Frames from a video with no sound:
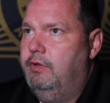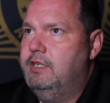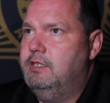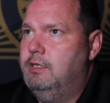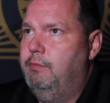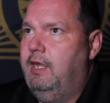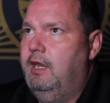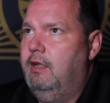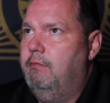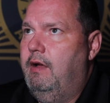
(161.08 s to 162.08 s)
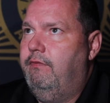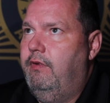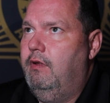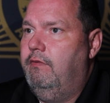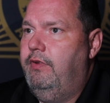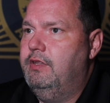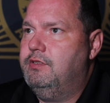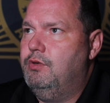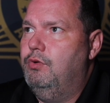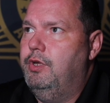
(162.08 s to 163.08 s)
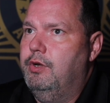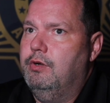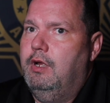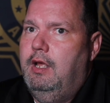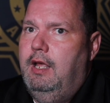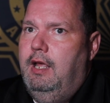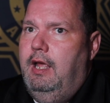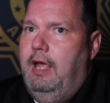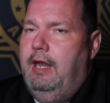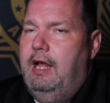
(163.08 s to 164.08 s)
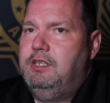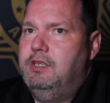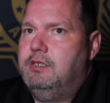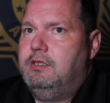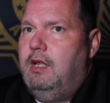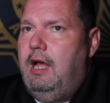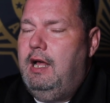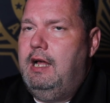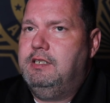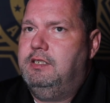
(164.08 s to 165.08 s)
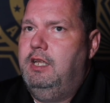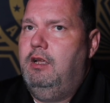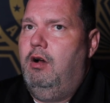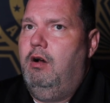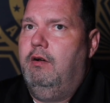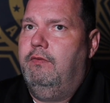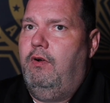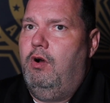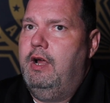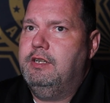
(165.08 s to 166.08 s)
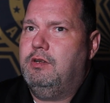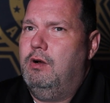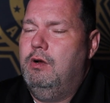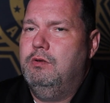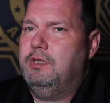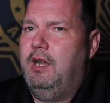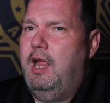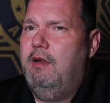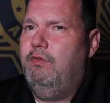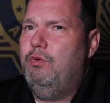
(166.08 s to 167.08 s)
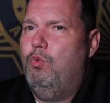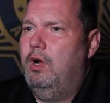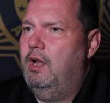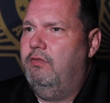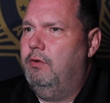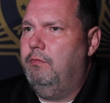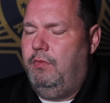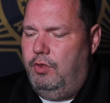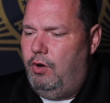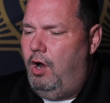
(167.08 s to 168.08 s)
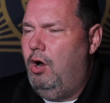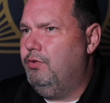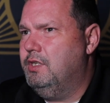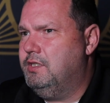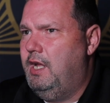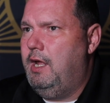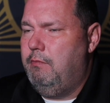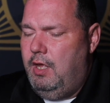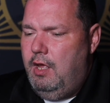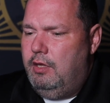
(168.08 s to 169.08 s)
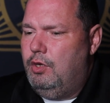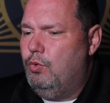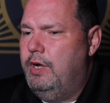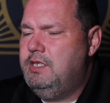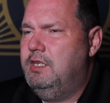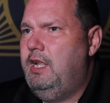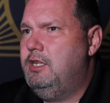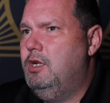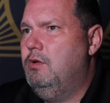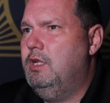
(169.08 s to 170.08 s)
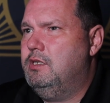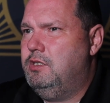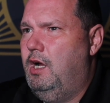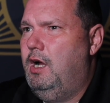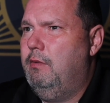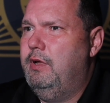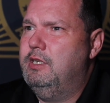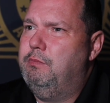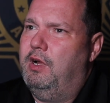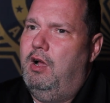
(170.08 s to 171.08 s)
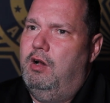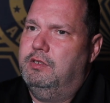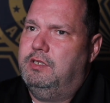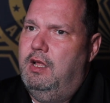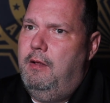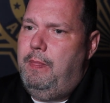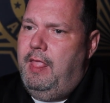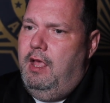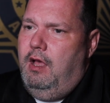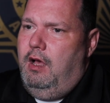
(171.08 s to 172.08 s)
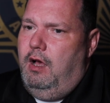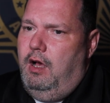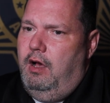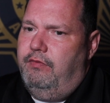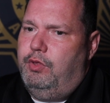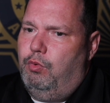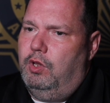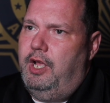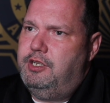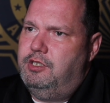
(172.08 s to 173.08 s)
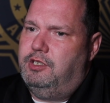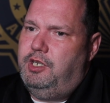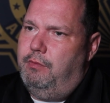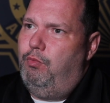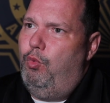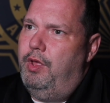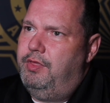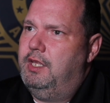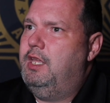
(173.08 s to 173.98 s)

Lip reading: This is the beginning of my 5th school year. And I see all of our SROs, and every one of them, they're all the same. The reason they do this job is because of the relationship with the